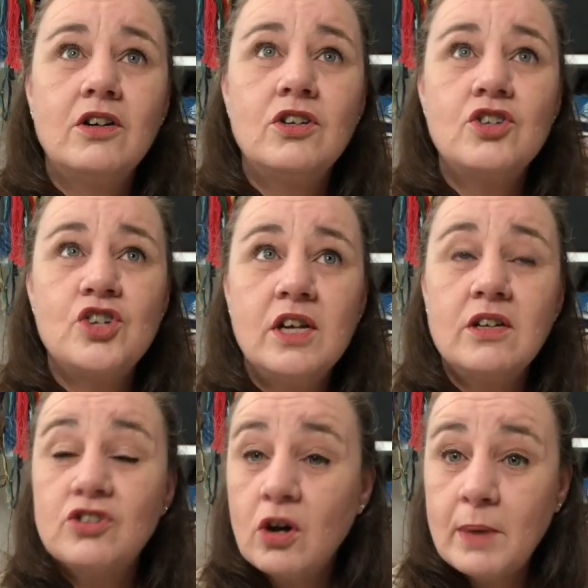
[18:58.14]
She
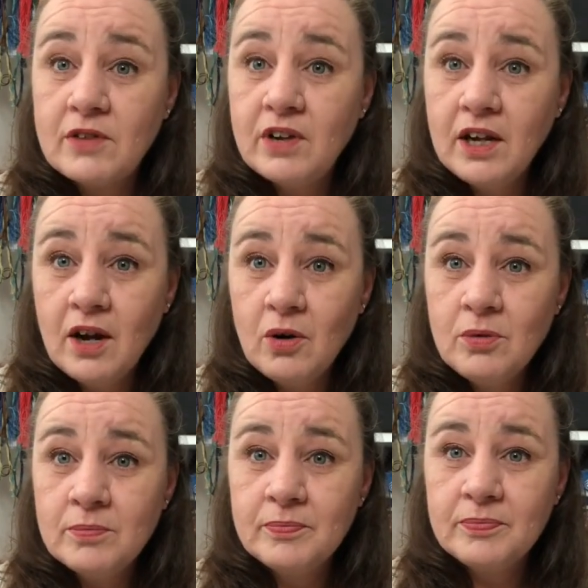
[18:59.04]
saw my video
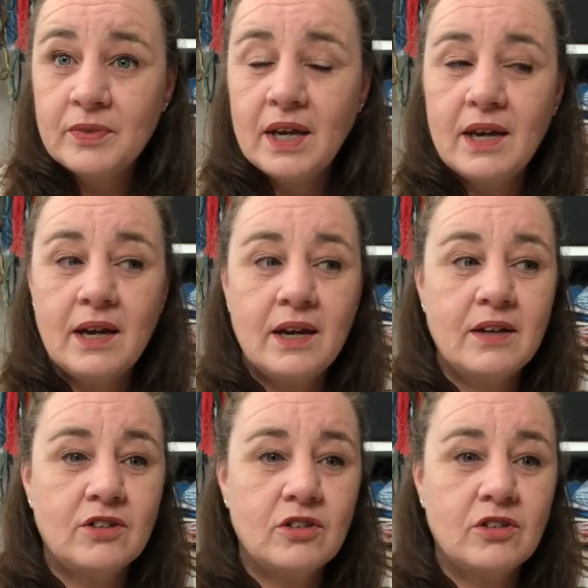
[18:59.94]
and